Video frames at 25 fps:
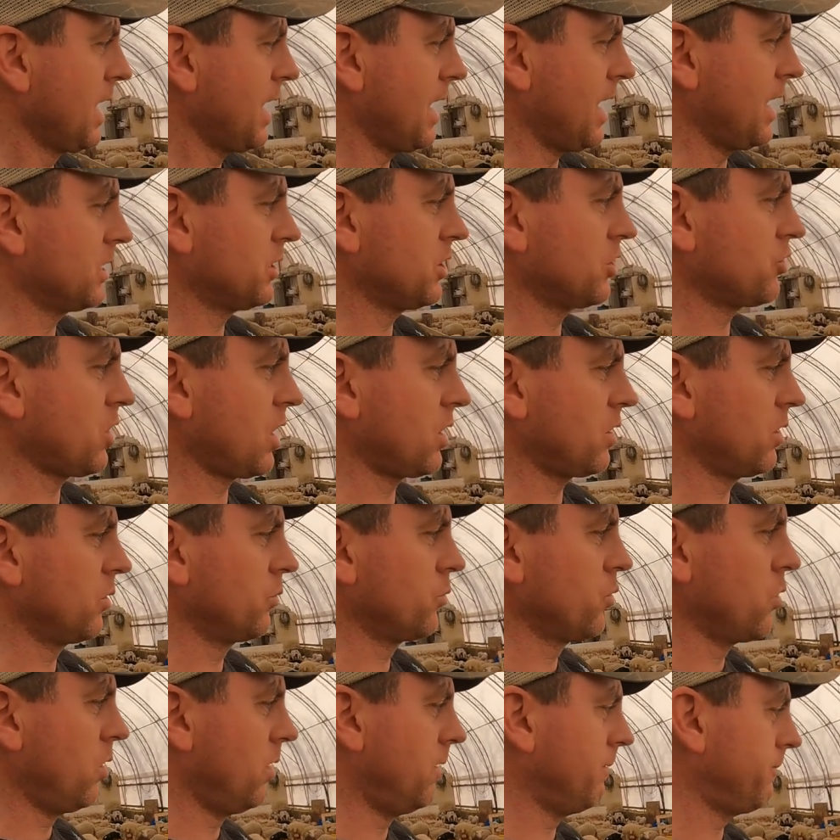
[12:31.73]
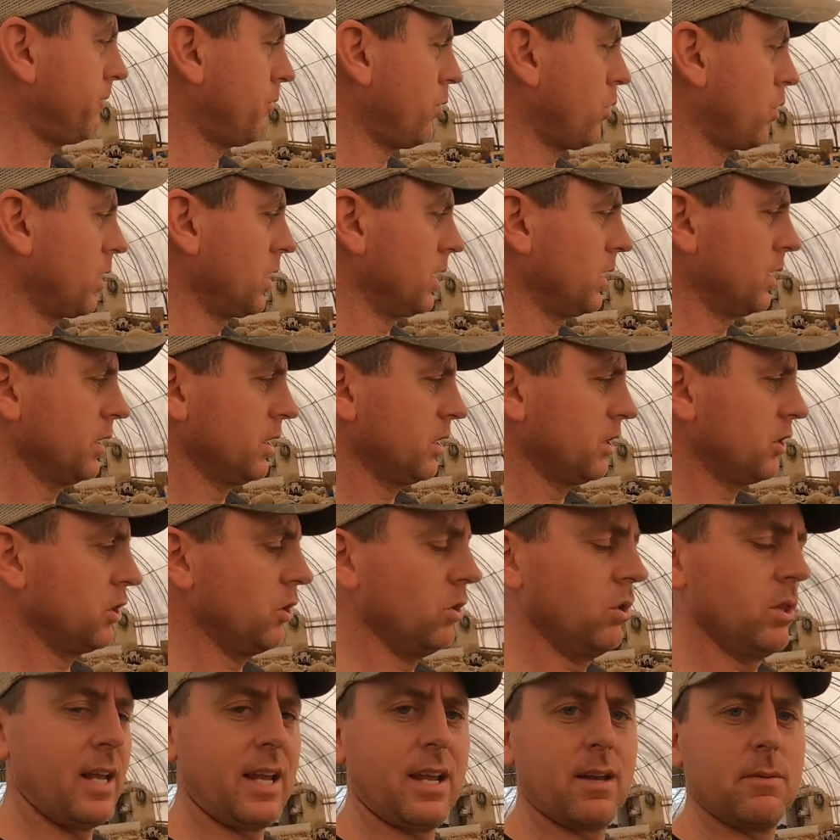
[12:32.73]
As a general rule for
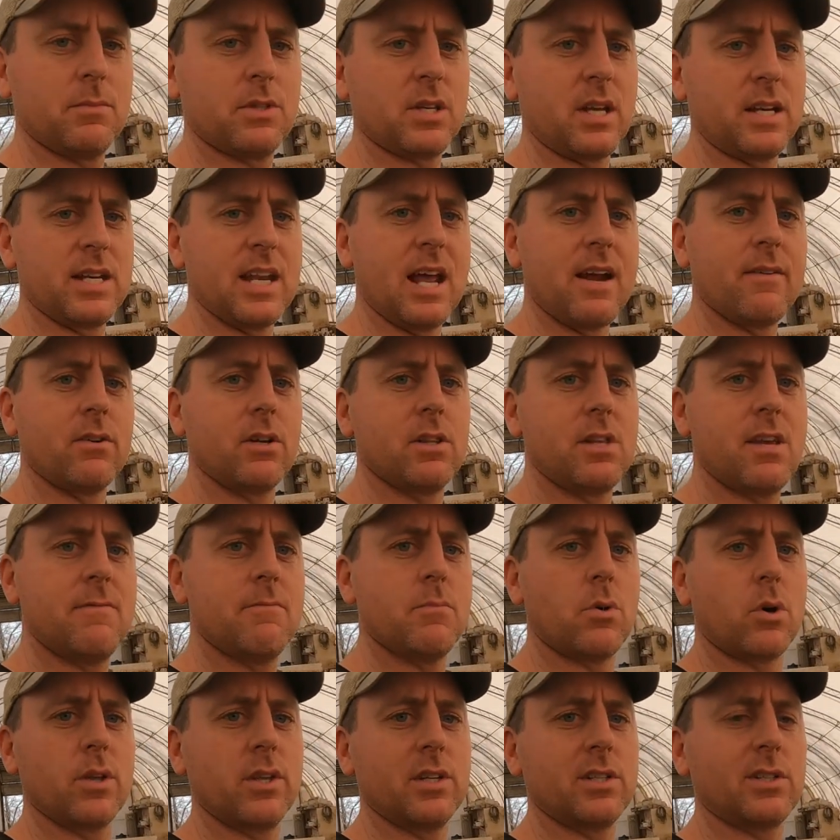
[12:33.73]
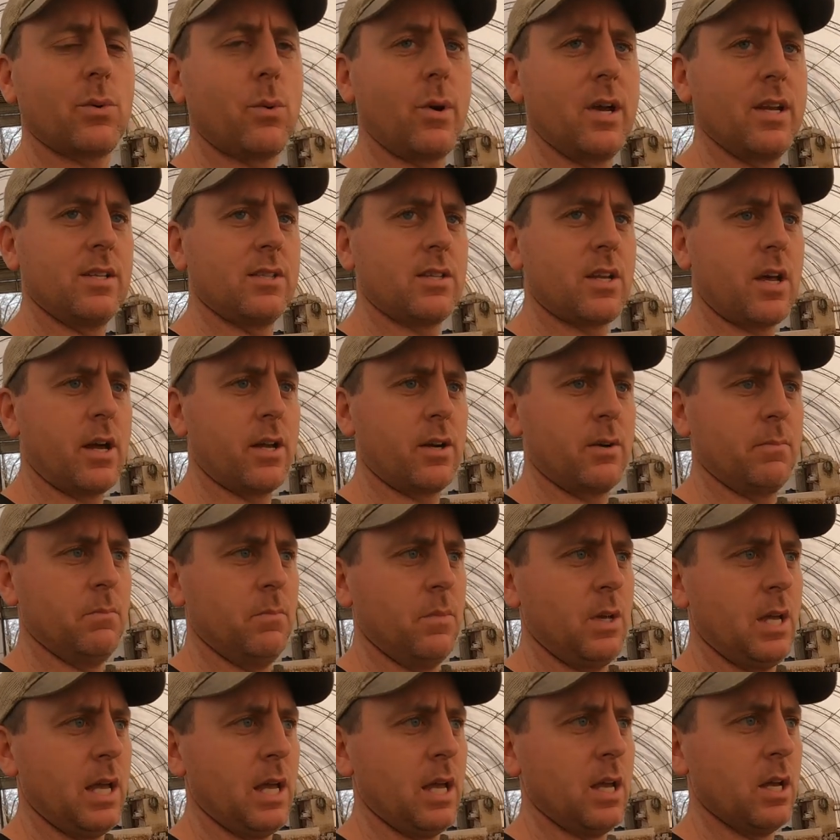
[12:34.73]
ewe lambs, I never leave more than twins on them
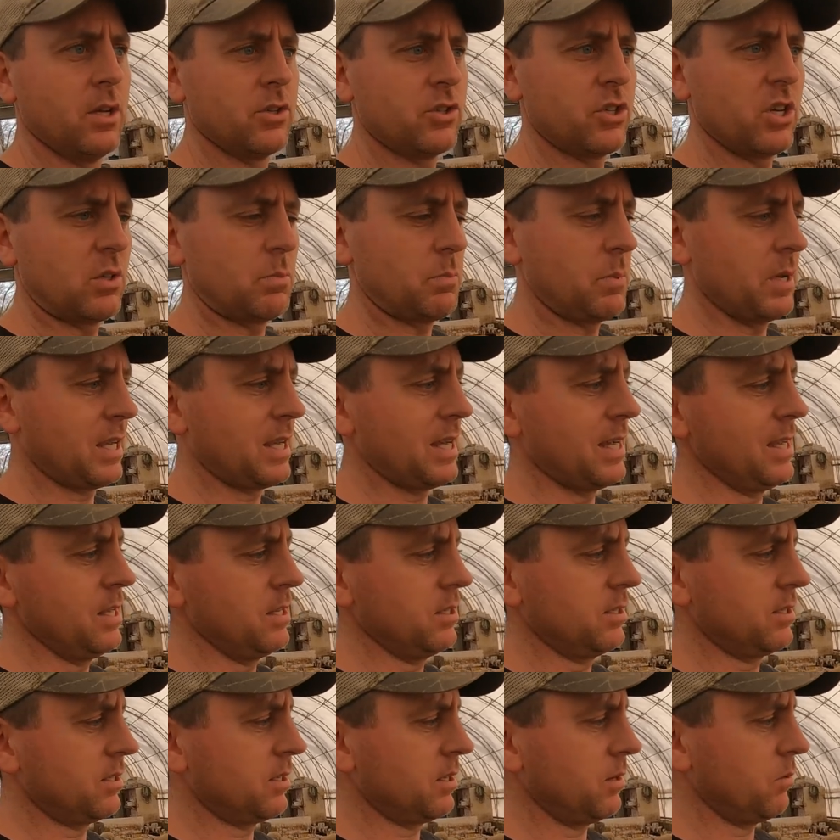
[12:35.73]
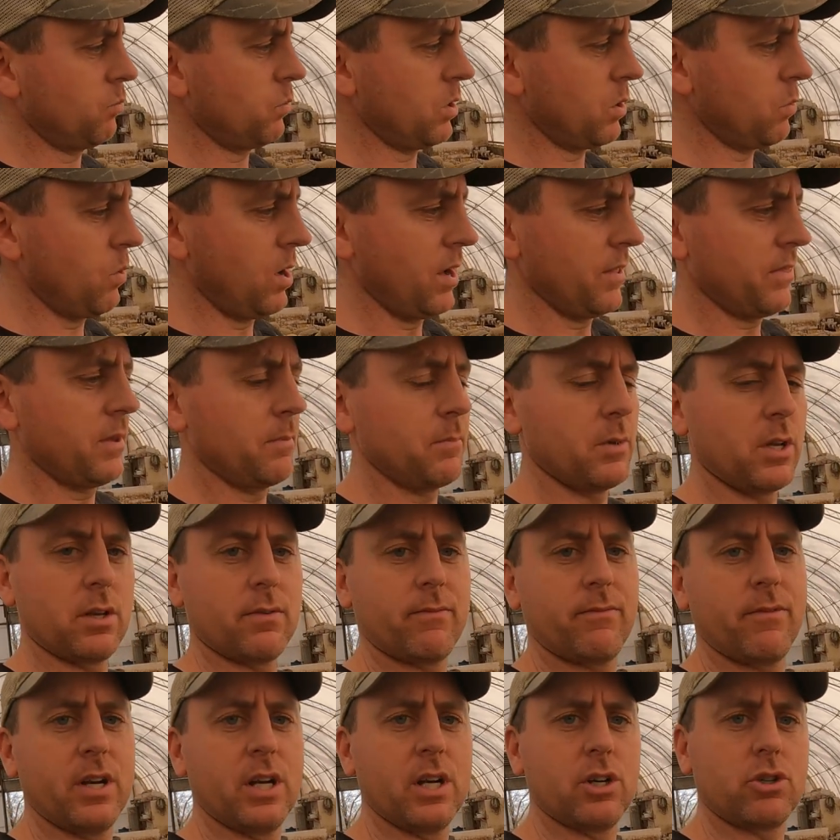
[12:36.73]
just because we want them to
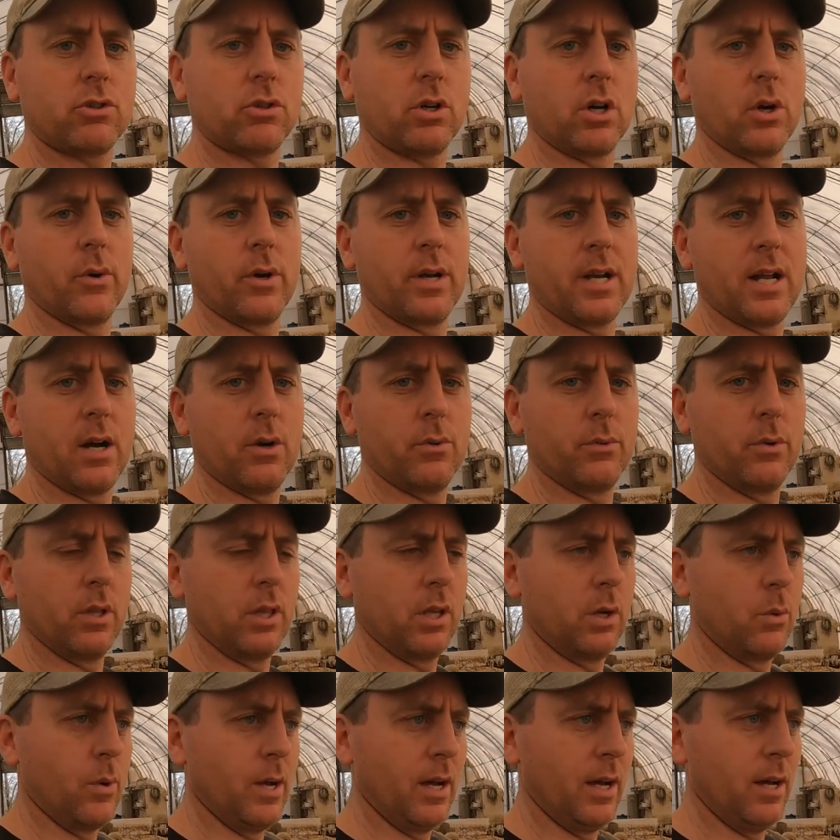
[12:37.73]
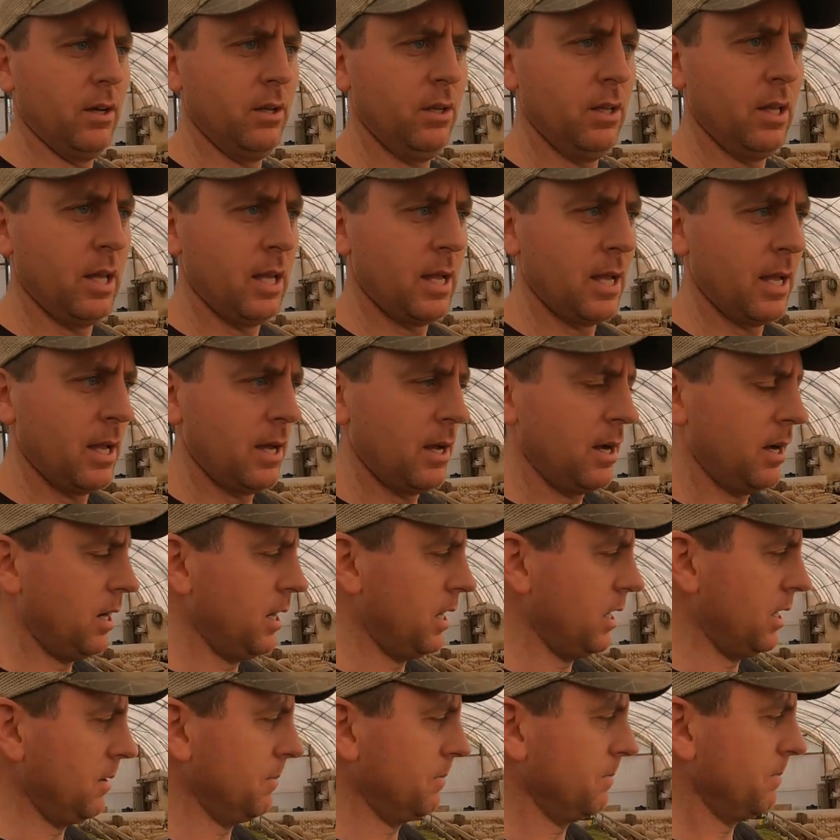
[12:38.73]
finish growing out really well,
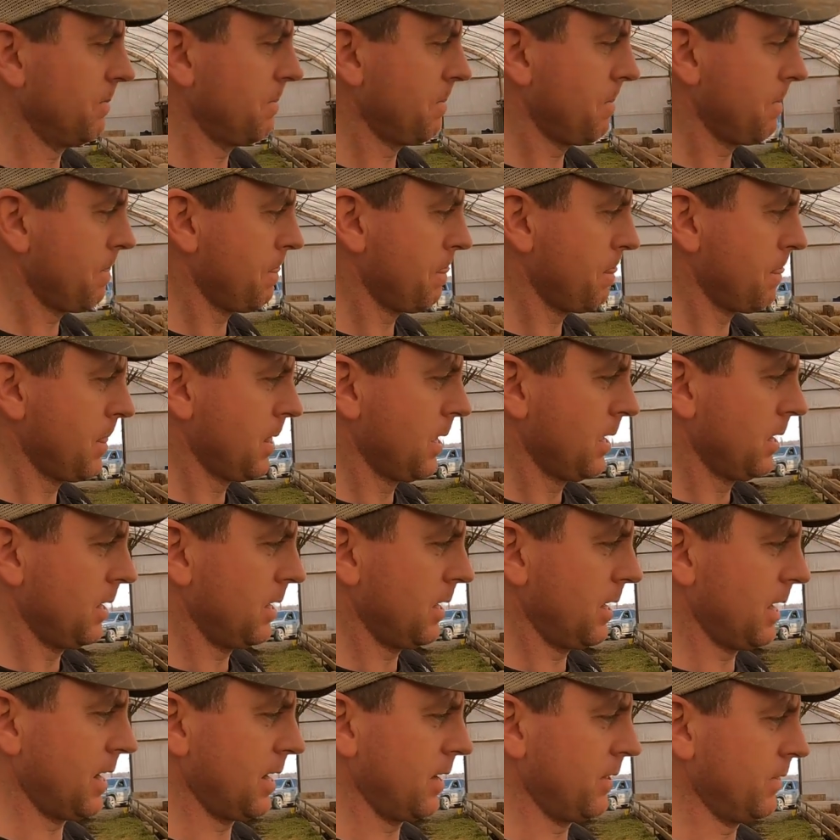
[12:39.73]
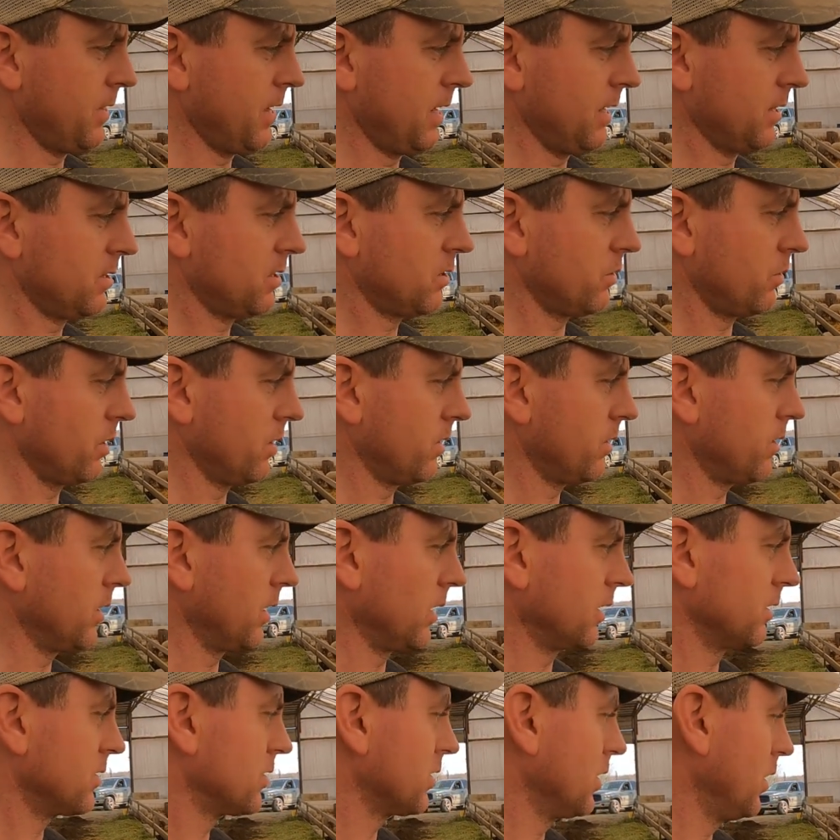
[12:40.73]
um, and that sort of
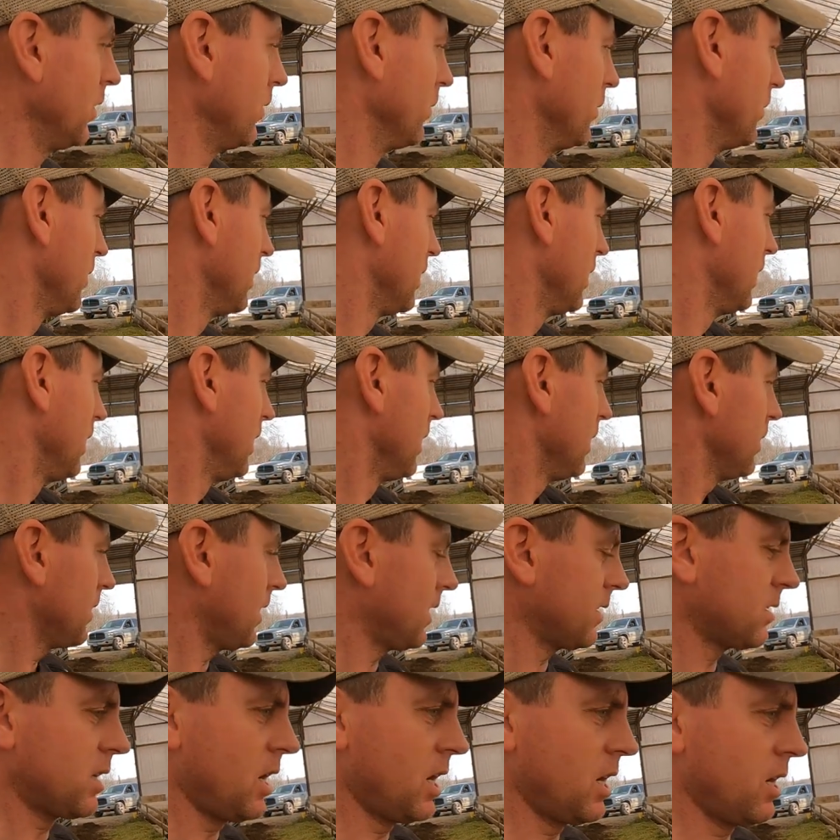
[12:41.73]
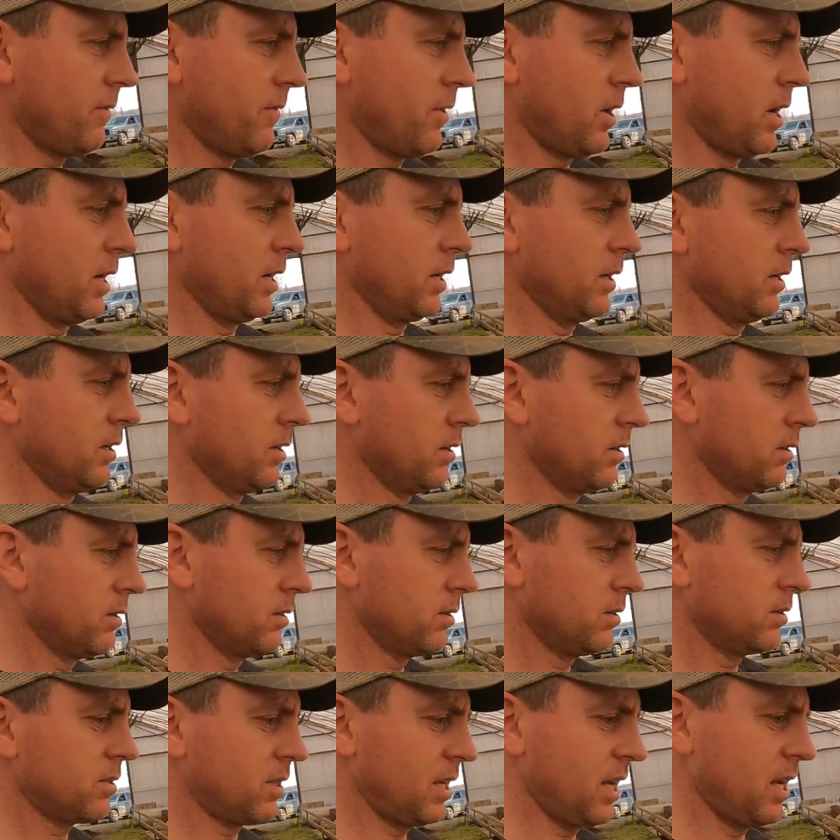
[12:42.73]
thing. So that's kind of our
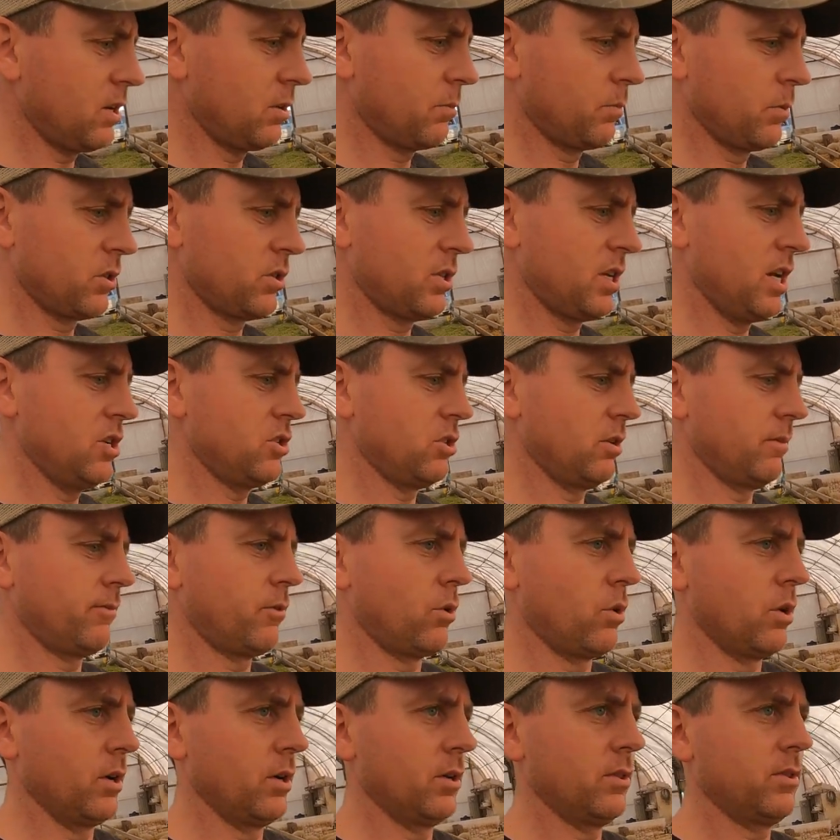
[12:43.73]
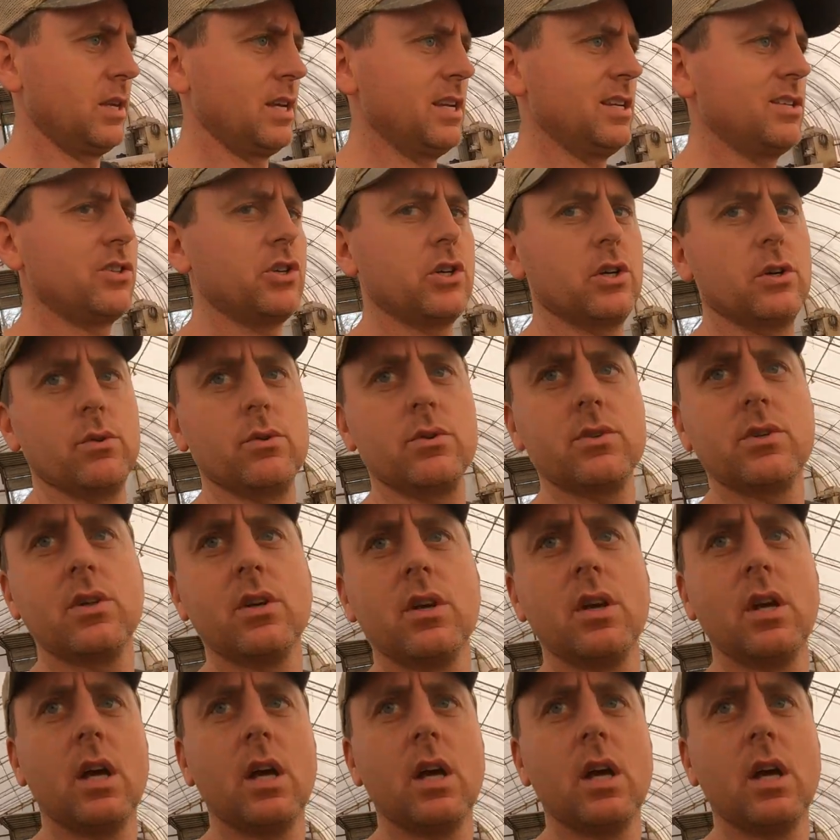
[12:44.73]
standard procedure for these ewes.